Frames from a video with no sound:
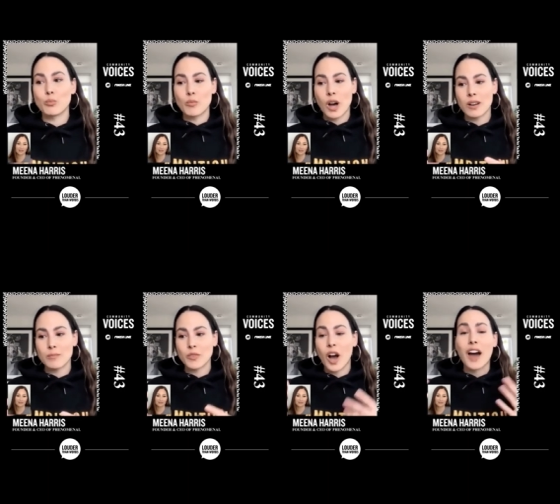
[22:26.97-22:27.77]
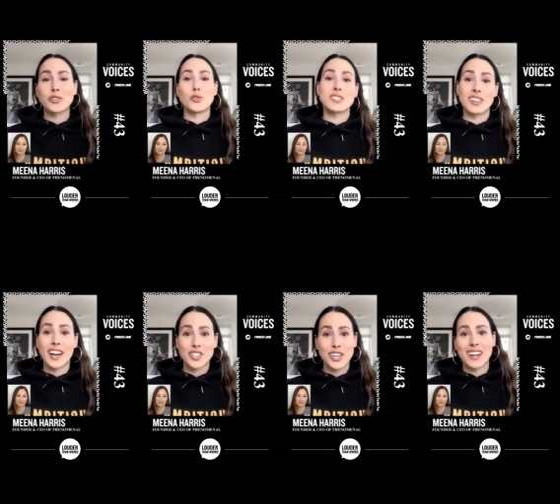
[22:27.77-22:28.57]
um, got through this
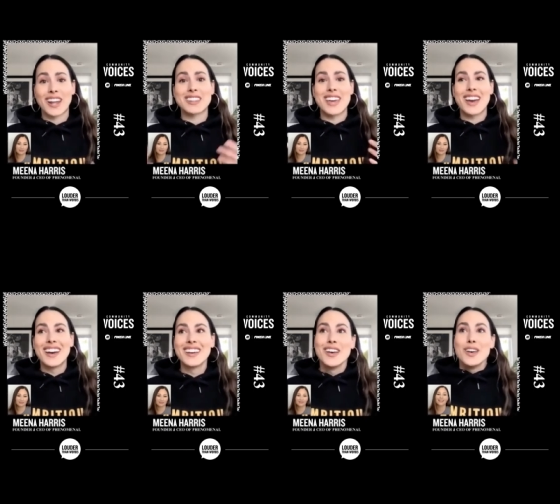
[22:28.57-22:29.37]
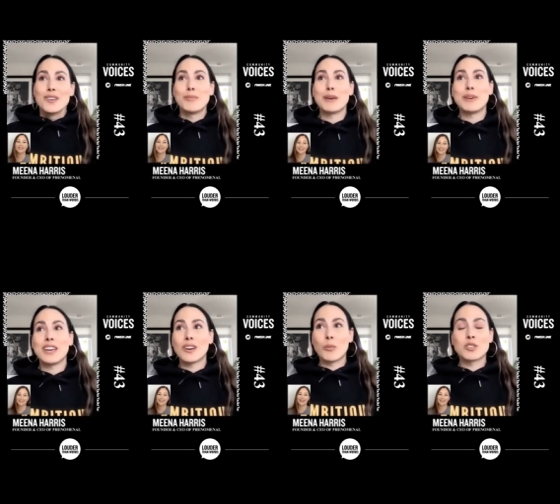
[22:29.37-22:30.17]
election. I think
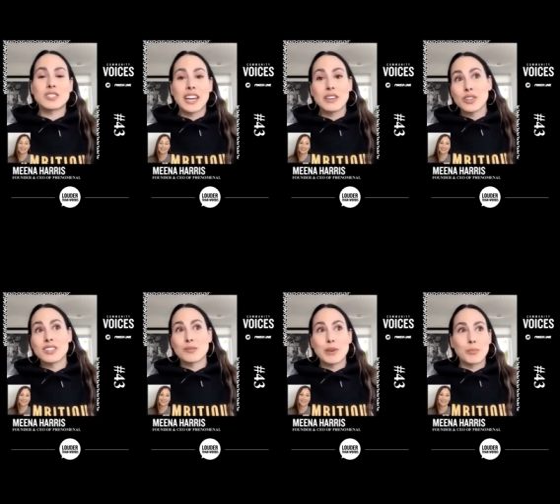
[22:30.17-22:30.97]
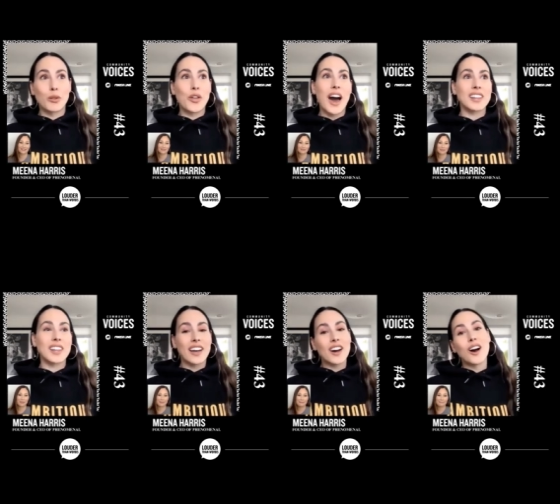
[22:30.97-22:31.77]
maybe almost naively, some people thought
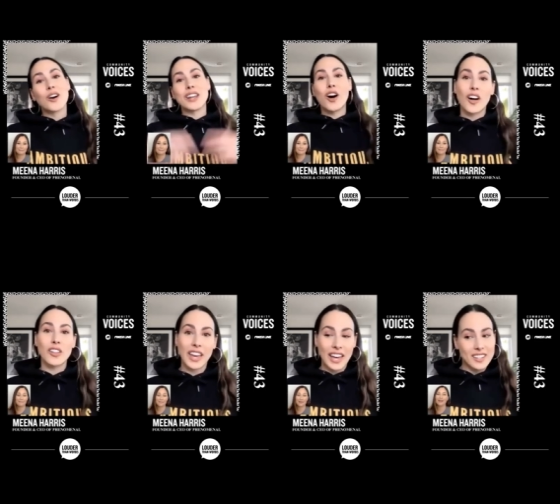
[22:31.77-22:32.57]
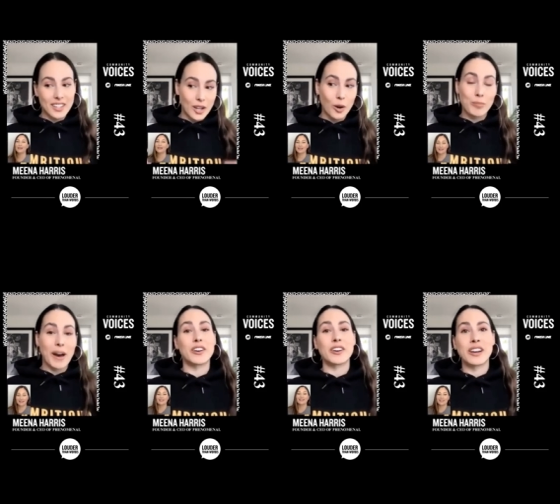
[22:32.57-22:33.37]
like, oh, it'll all get, you know,
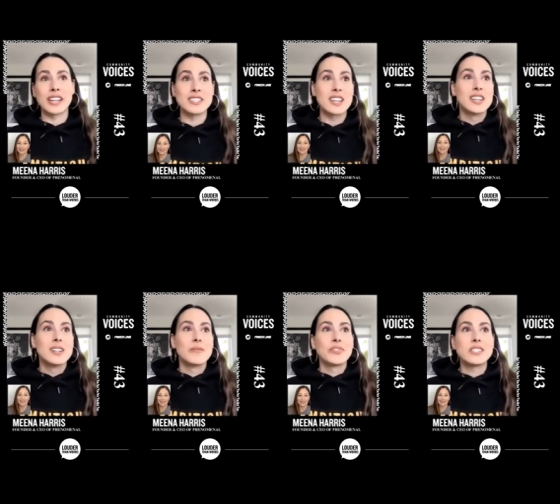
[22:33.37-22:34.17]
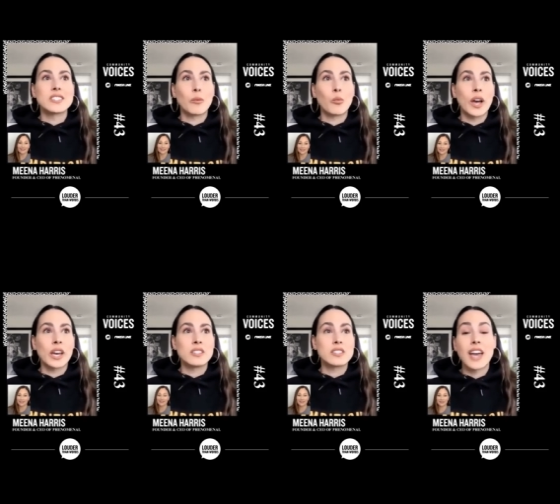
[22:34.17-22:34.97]
better. And in some
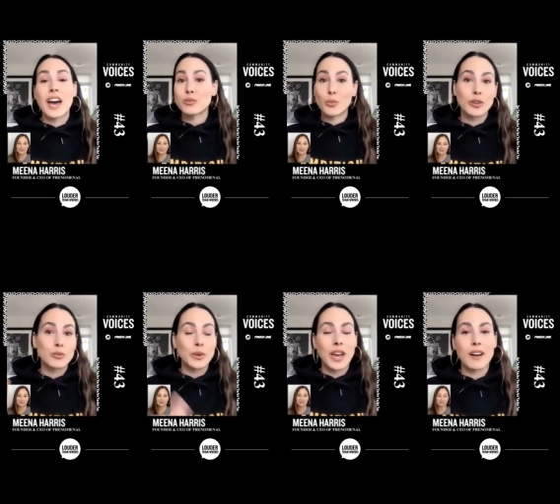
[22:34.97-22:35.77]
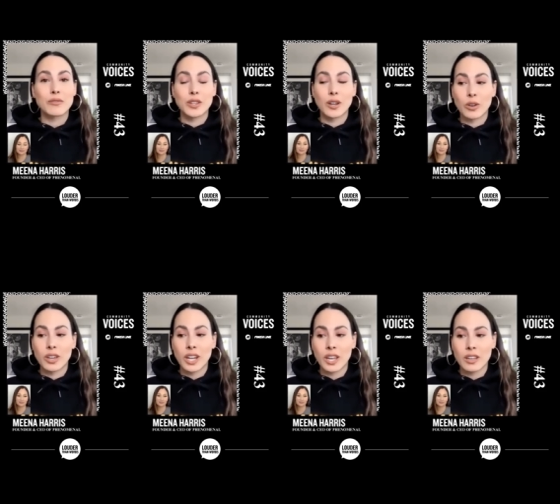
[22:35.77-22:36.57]
ways, yes, we're, we have, you know, we're
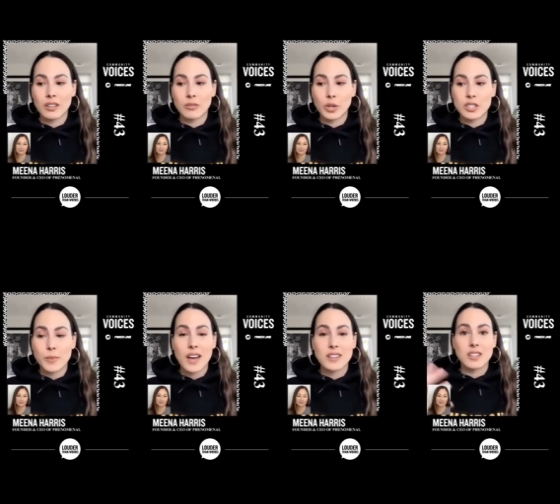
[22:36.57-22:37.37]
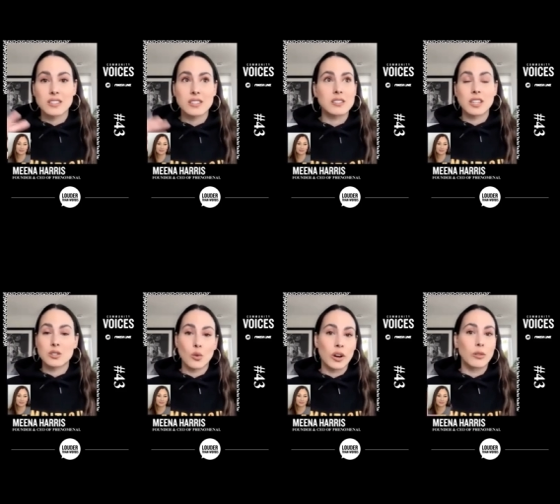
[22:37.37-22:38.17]
getting, we just passed this
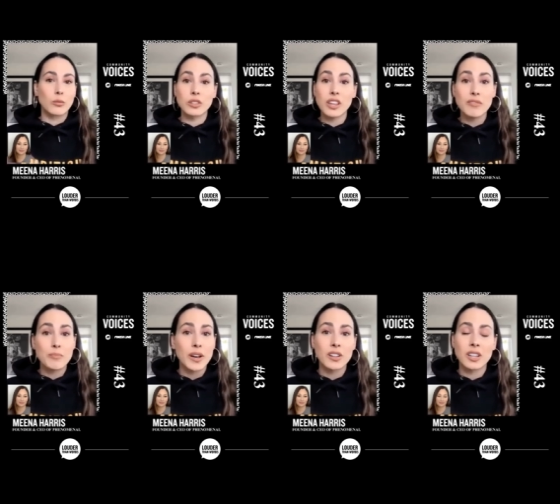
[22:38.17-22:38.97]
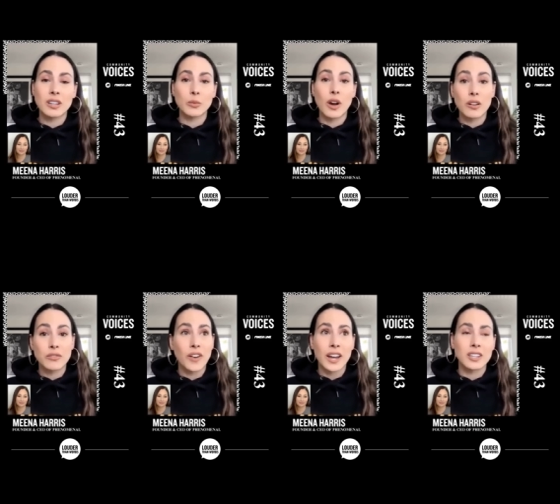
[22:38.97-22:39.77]
historic relief bill, and we are
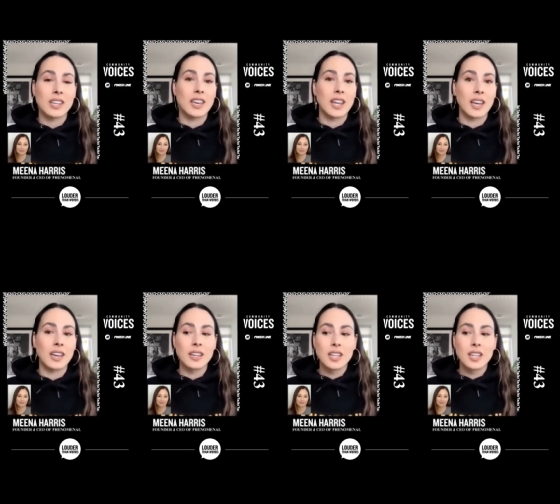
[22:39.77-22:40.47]
finally getting,